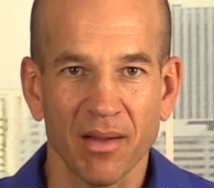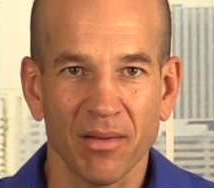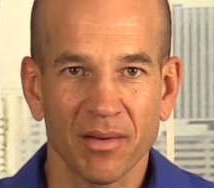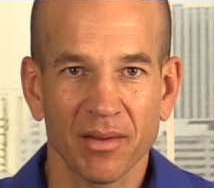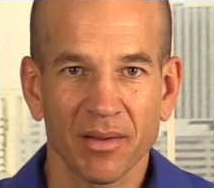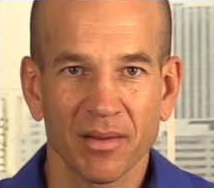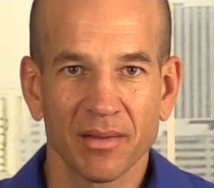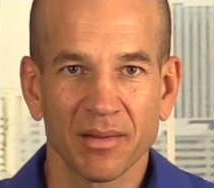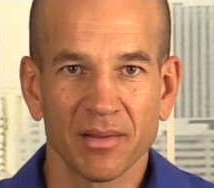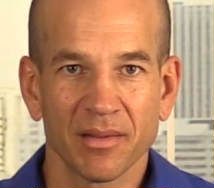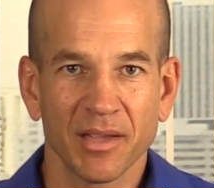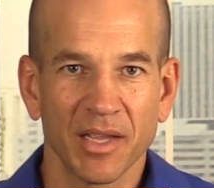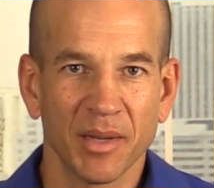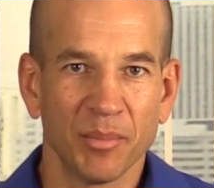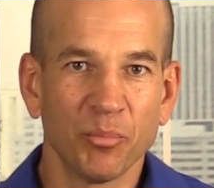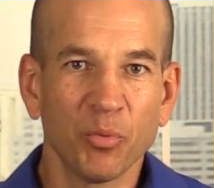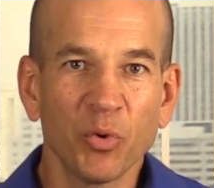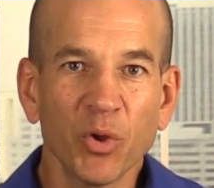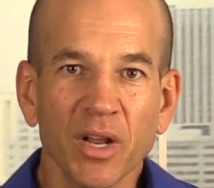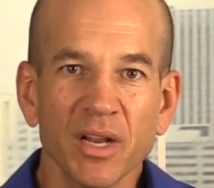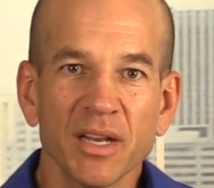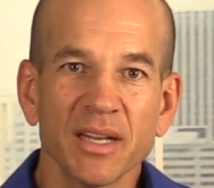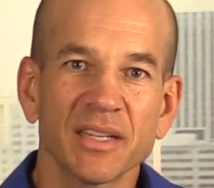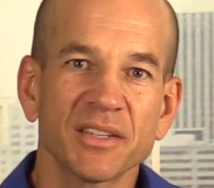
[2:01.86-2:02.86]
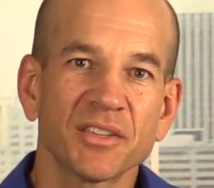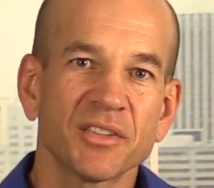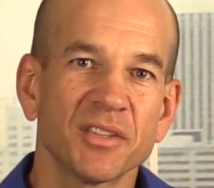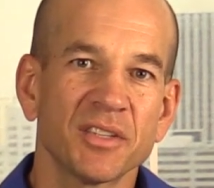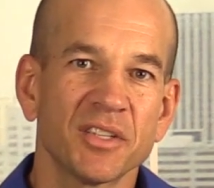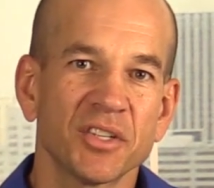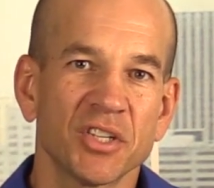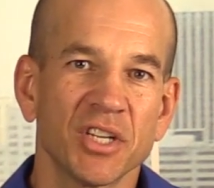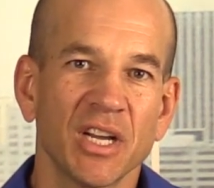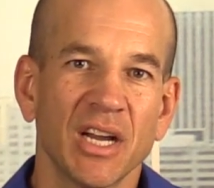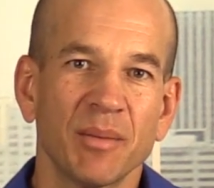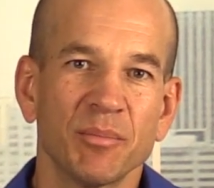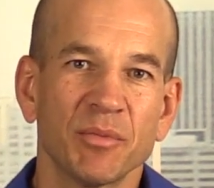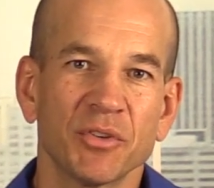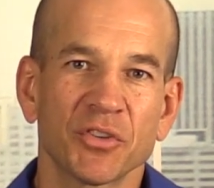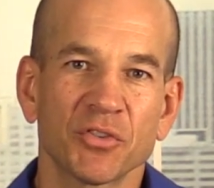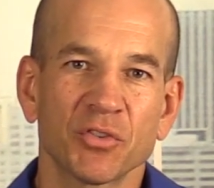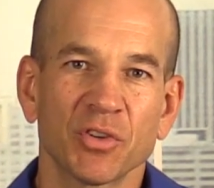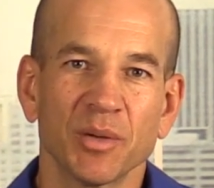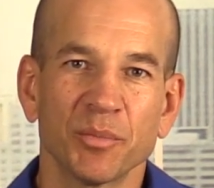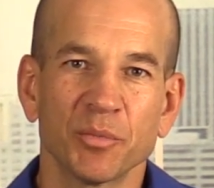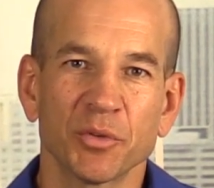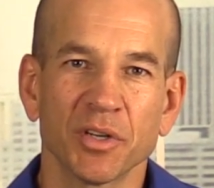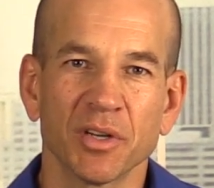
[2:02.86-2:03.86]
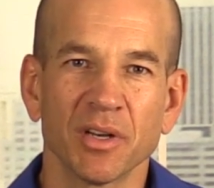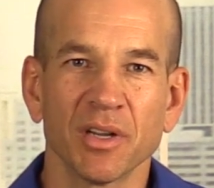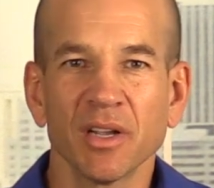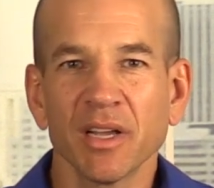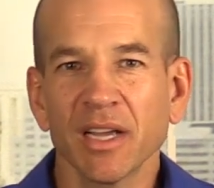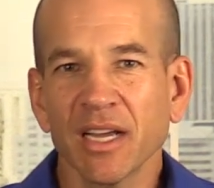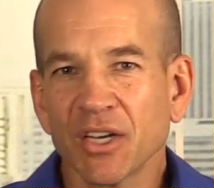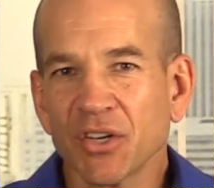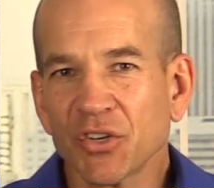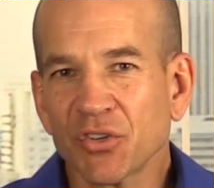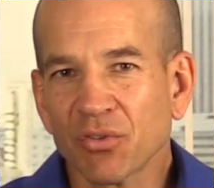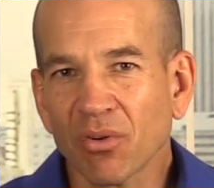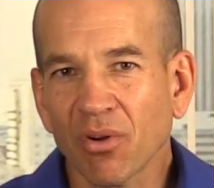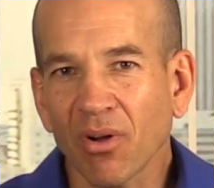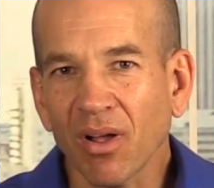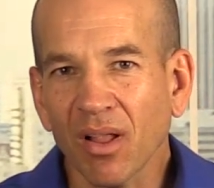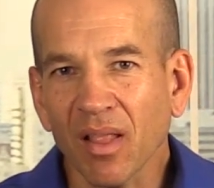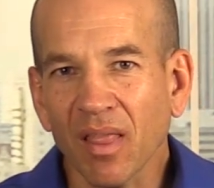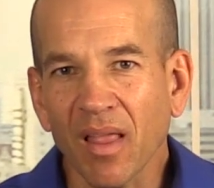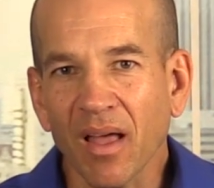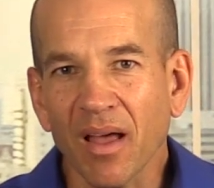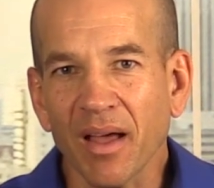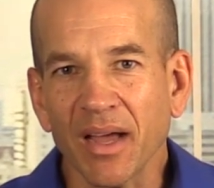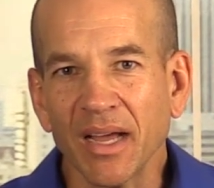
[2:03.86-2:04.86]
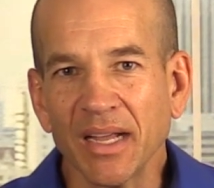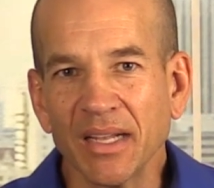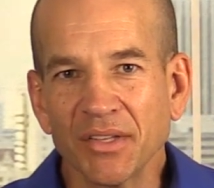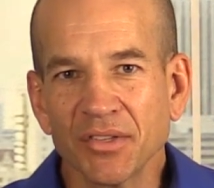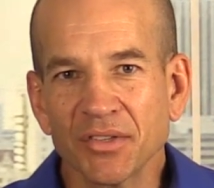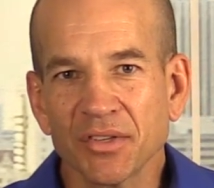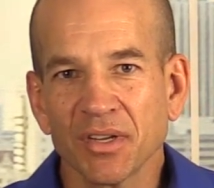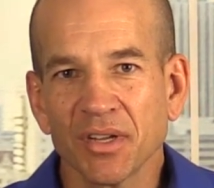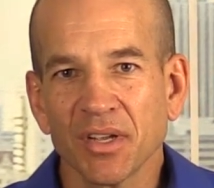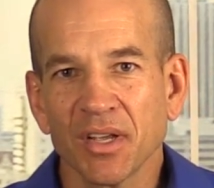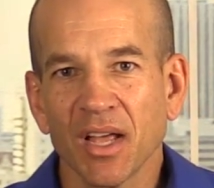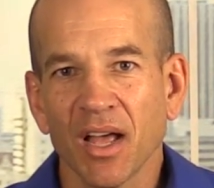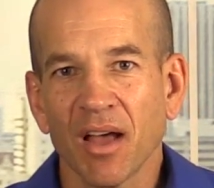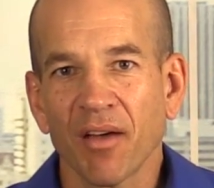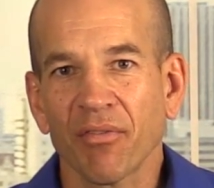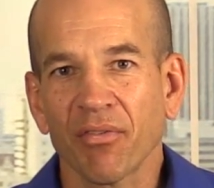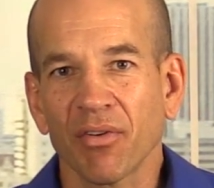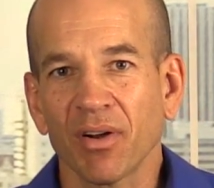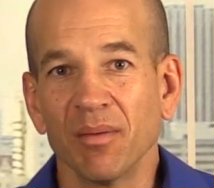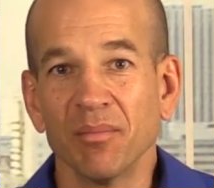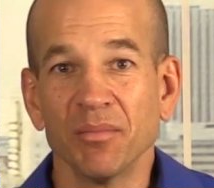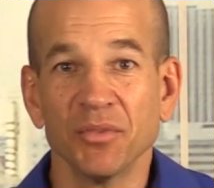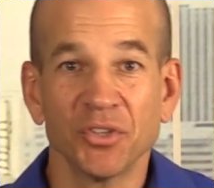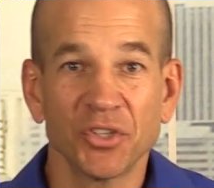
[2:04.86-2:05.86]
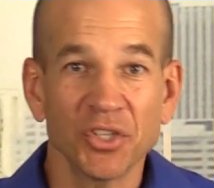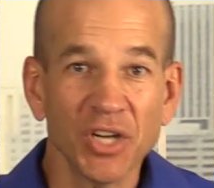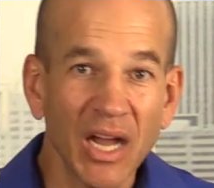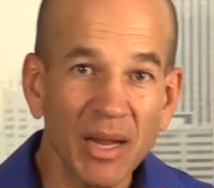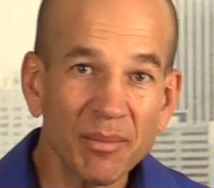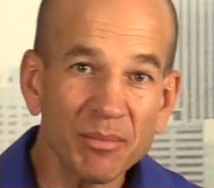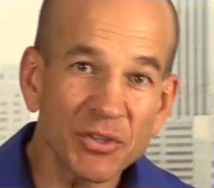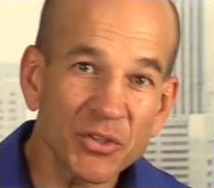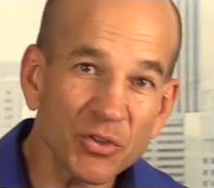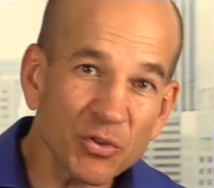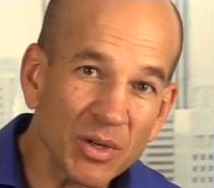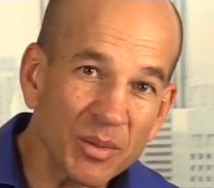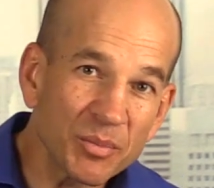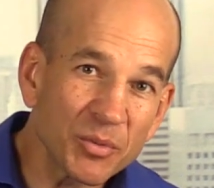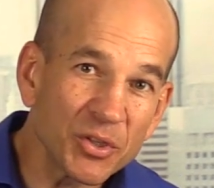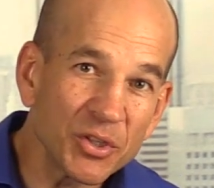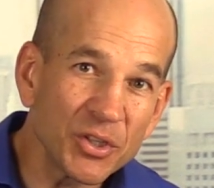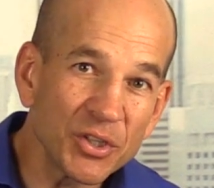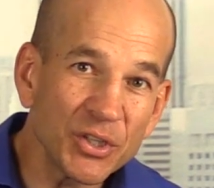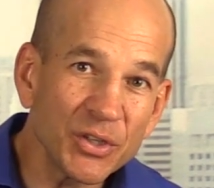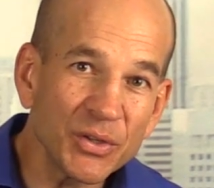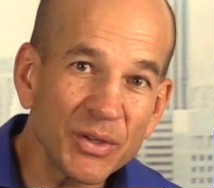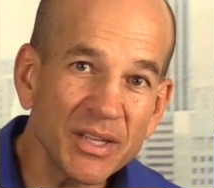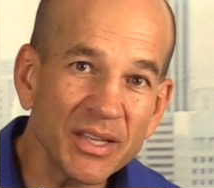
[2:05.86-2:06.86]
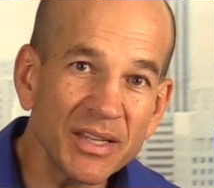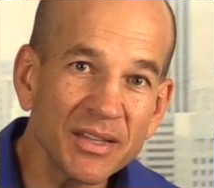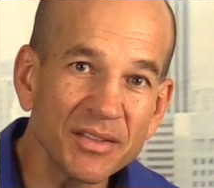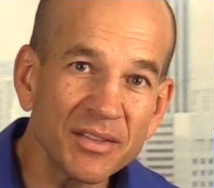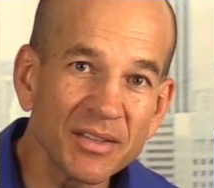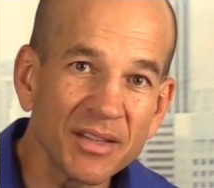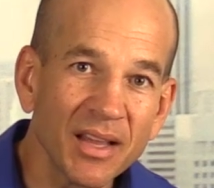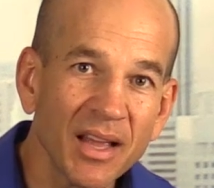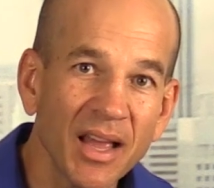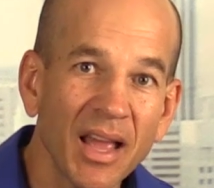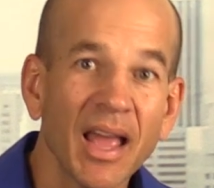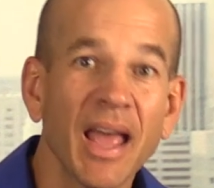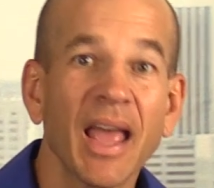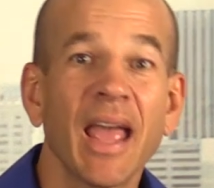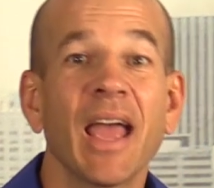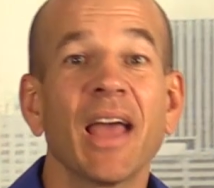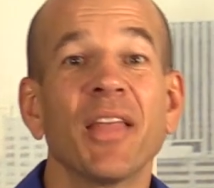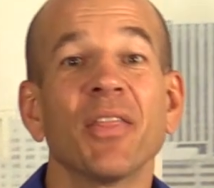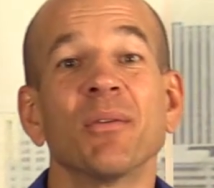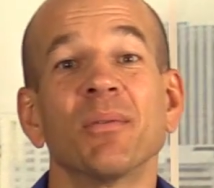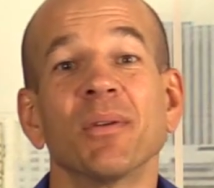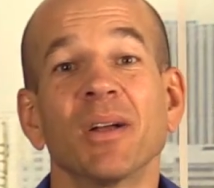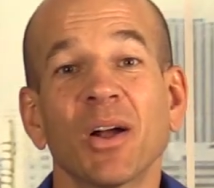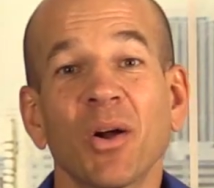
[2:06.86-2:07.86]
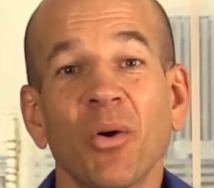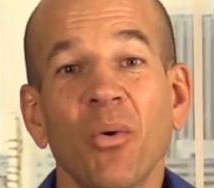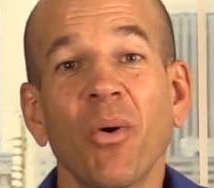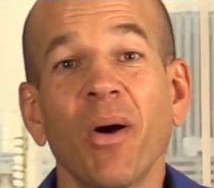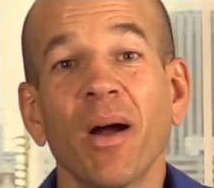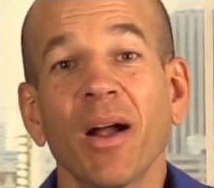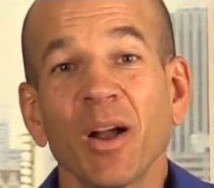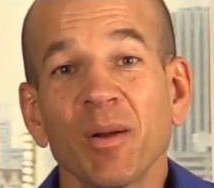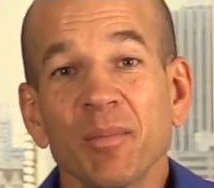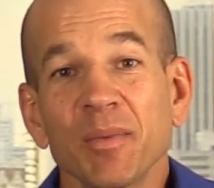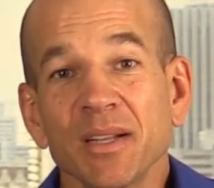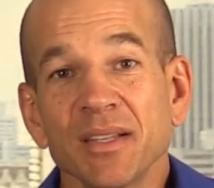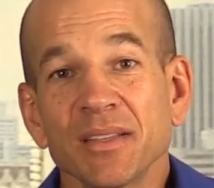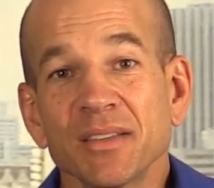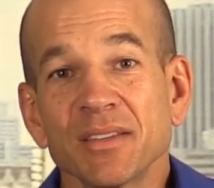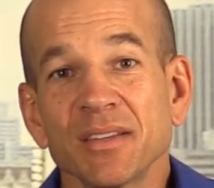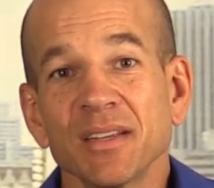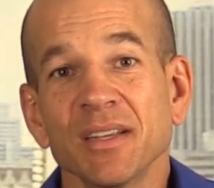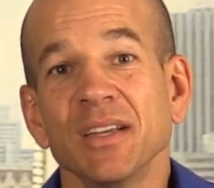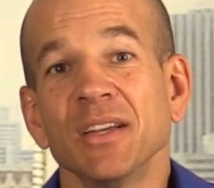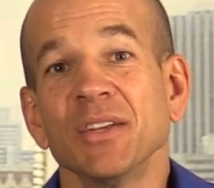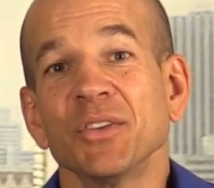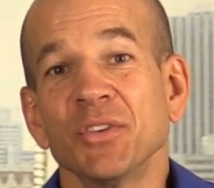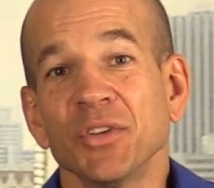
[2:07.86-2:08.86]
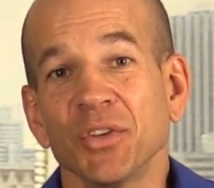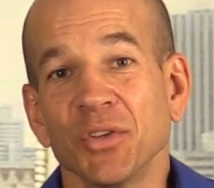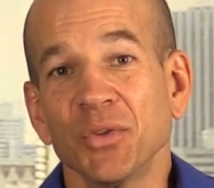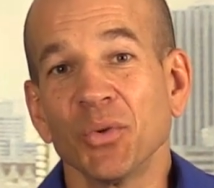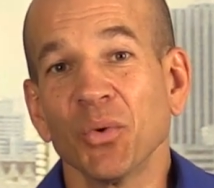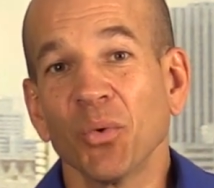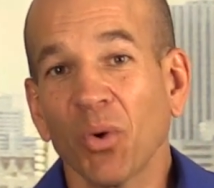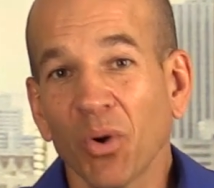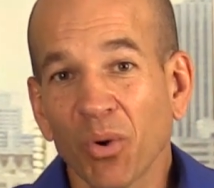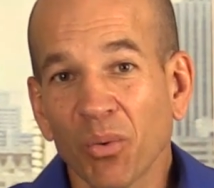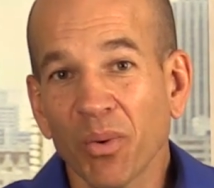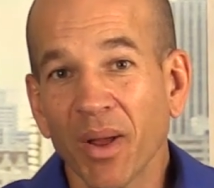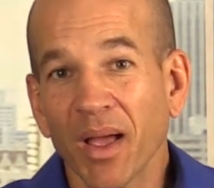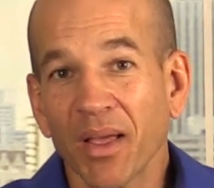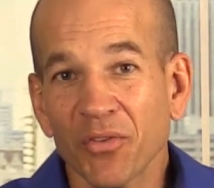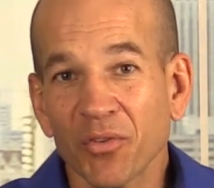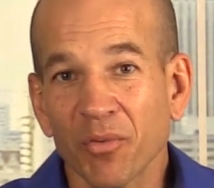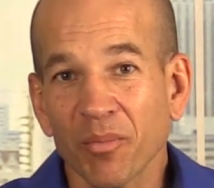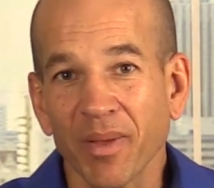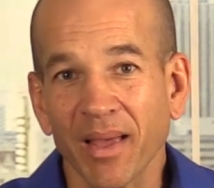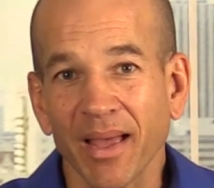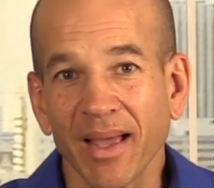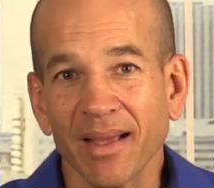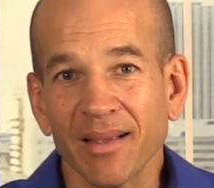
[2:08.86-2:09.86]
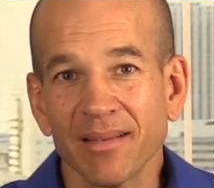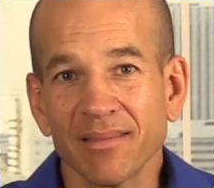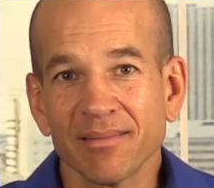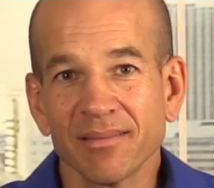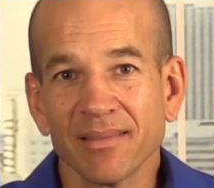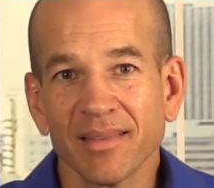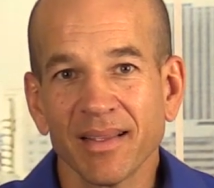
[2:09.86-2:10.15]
out and put it next to the job description and draw lines from job description duties and the requirements to your resume.